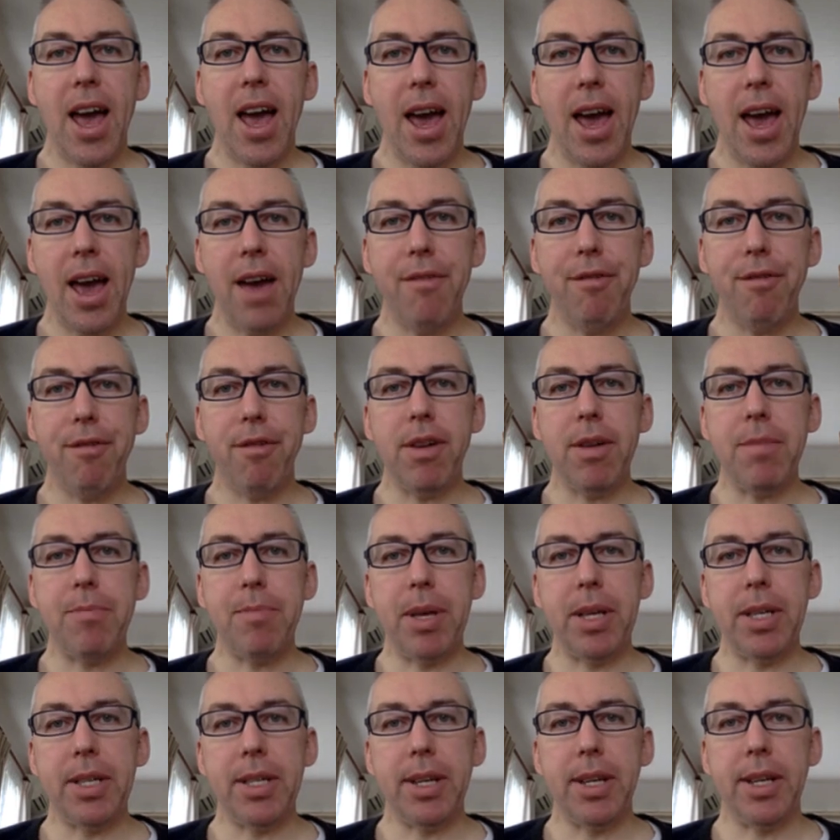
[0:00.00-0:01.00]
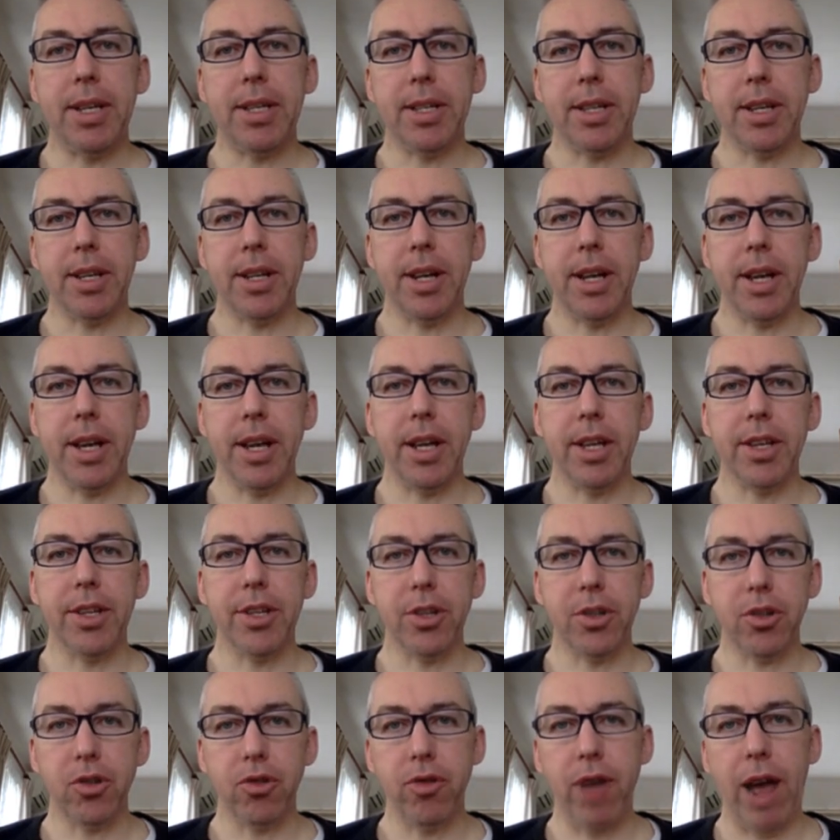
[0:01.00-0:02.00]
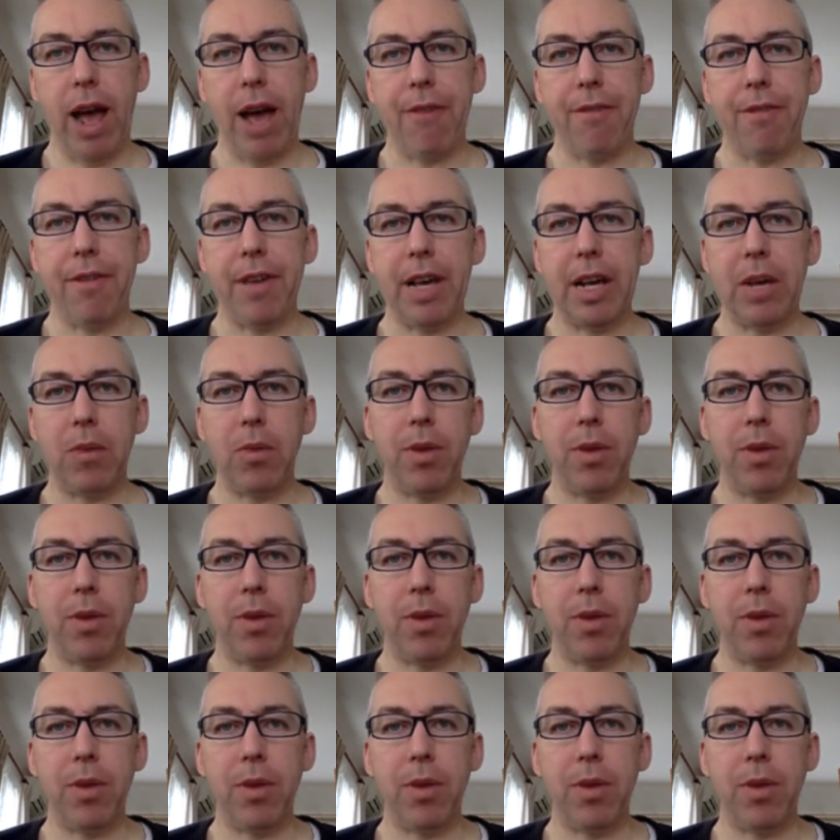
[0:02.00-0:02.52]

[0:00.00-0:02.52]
Every business needs traffic.